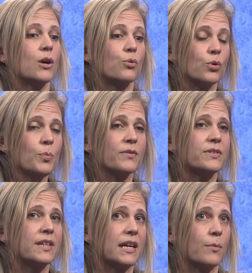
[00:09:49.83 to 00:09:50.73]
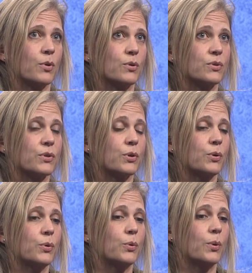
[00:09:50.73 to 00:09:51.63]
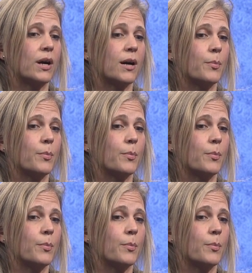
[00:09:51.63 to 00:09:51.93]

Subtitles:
group of scammers who